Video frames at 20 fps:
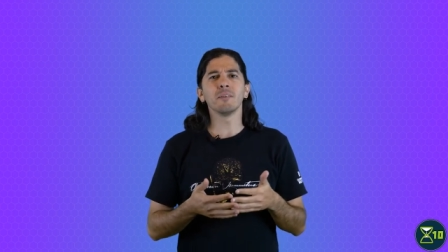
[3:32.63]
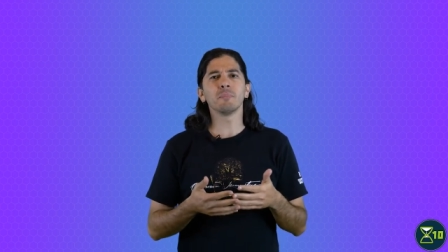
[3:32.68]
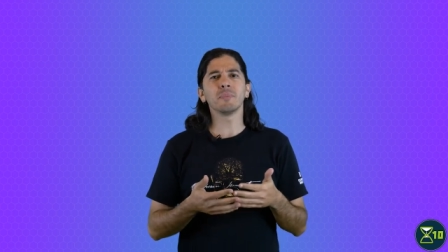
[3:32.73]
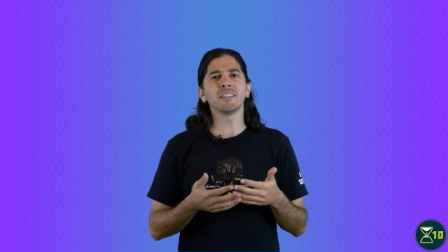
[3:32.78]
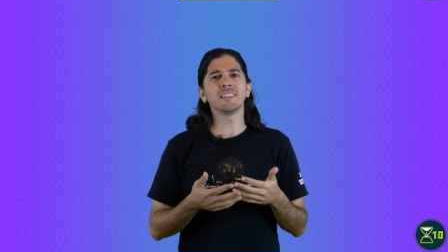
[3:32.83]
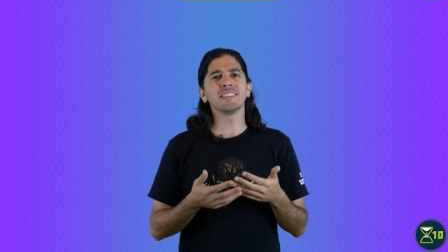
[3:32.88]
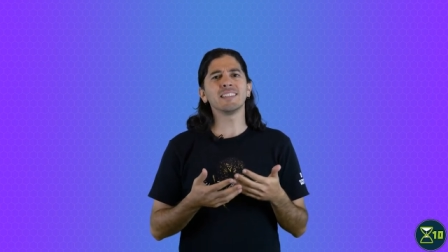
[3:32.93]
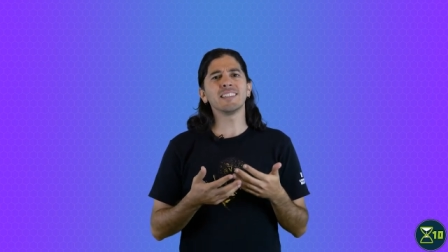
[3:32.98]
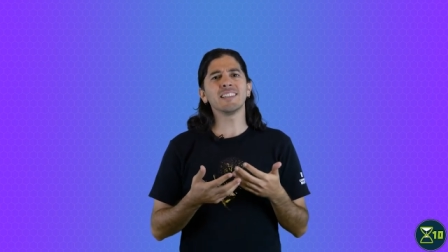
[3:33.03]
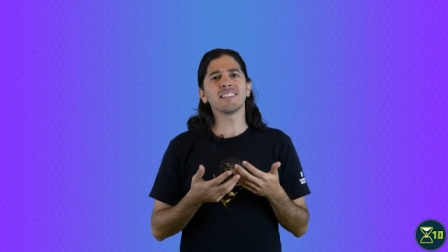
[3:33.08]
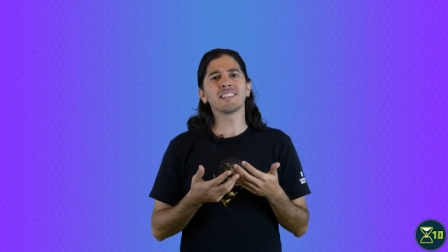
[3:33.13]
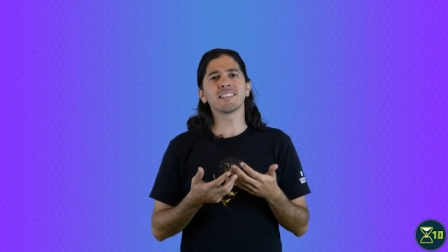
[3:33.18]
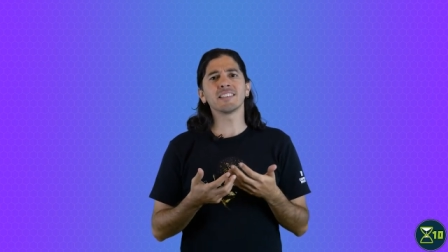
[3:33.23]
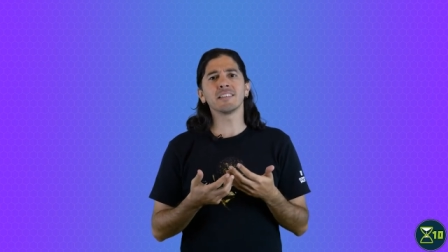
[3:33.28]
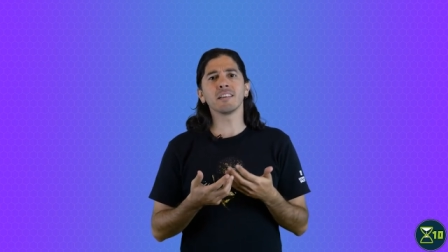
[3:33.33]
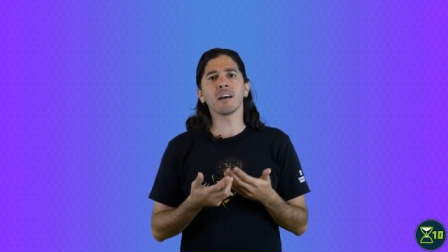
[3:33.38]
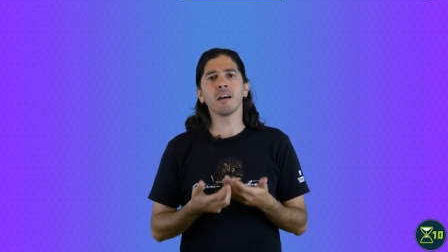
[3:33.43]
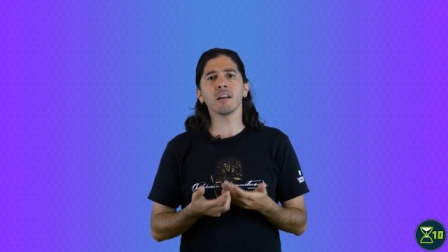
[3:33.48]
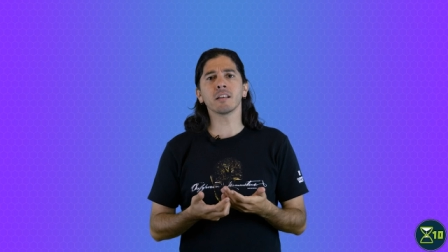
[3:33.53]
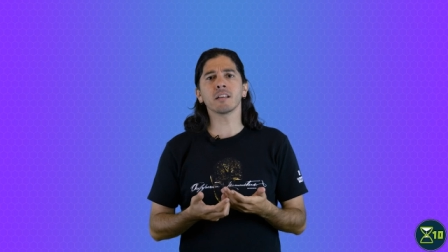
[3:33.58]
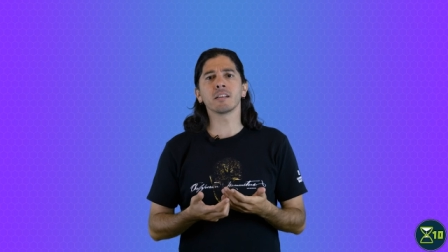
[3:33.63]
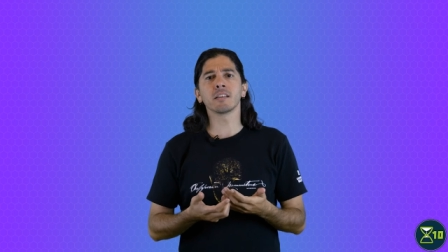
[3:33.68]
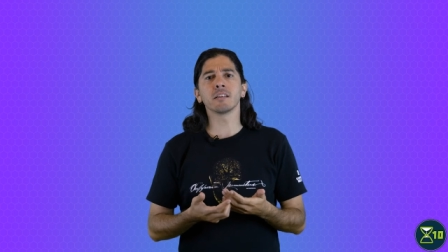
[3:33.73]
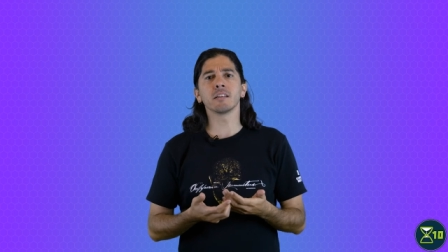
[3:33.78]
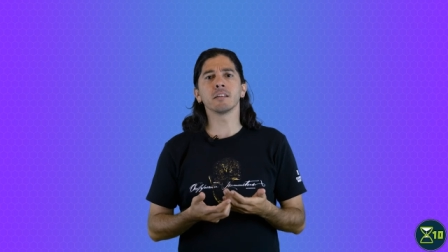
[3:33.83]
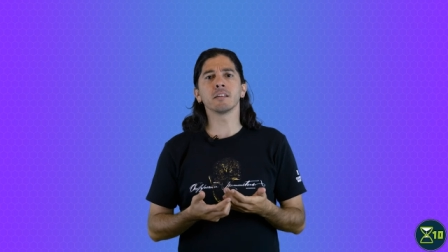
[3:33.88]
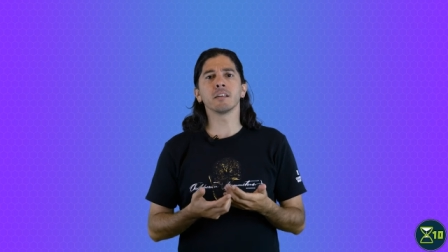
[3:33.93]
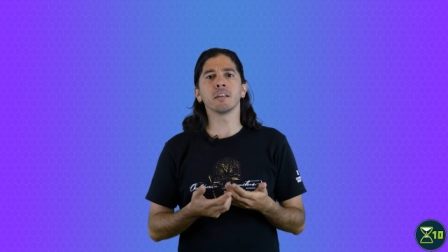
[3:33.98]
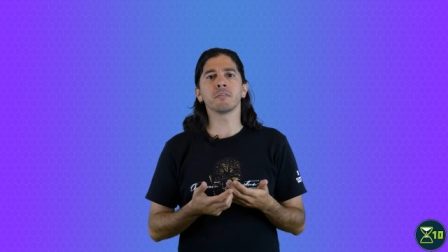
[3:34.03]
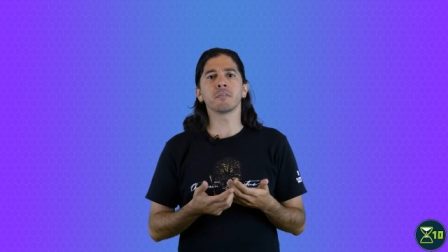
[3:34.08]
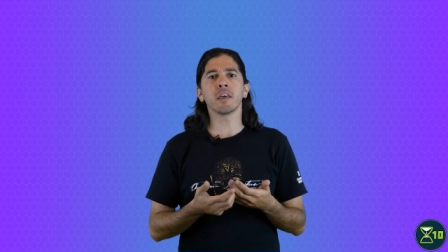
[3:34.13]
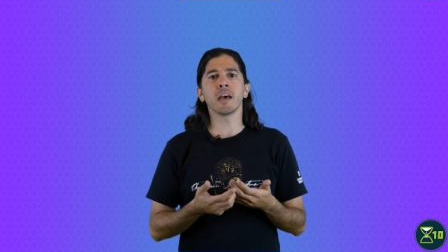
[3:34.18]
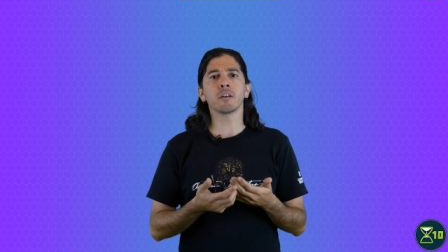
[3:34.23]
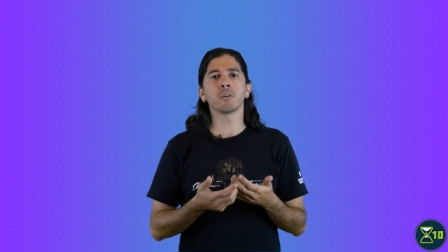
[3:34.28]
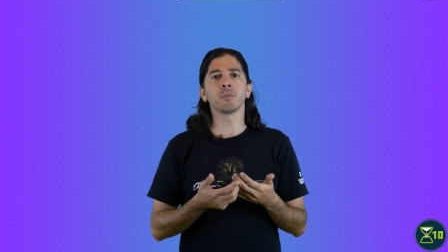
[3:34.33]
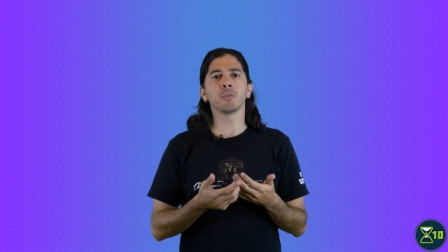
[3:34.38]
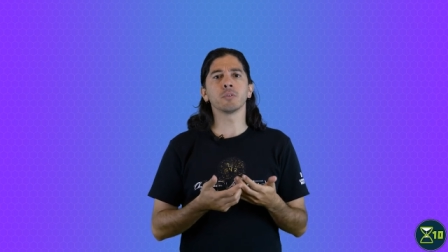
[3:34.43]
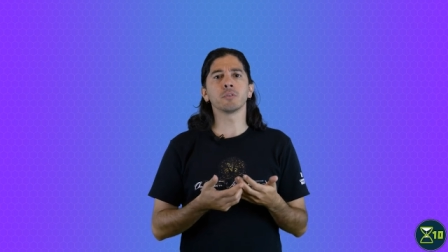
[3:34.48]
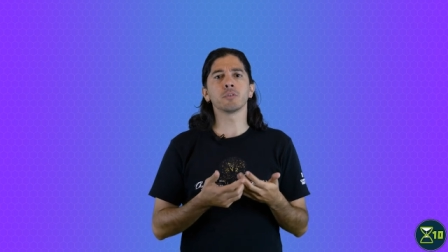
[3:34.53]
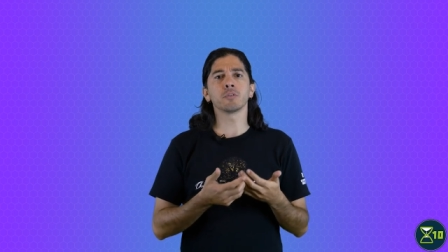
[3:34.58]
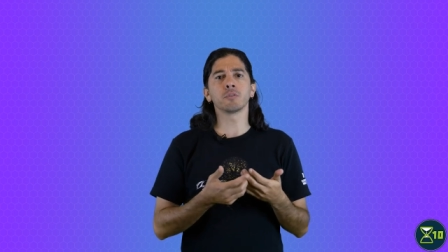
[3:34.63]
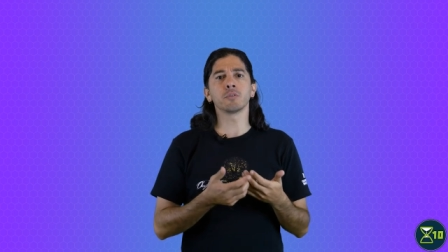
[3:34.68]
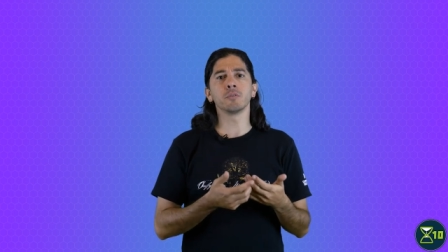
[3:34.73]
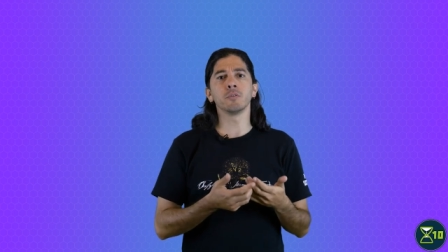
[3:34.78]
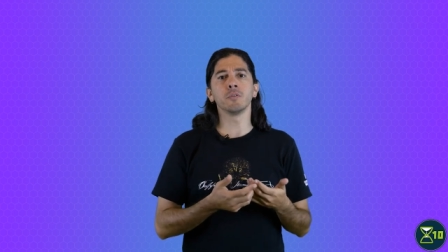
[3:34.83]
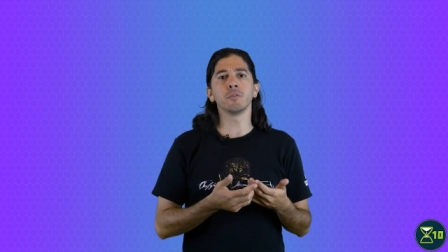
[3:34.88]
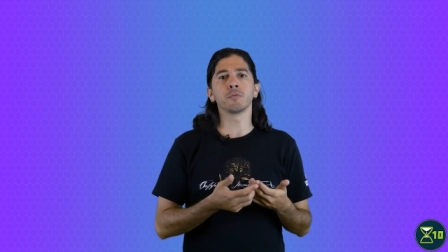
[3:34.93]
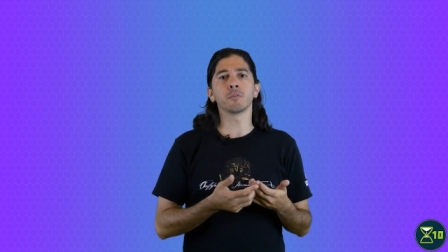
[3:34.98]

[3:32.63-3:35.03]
but it's not clear if that holds true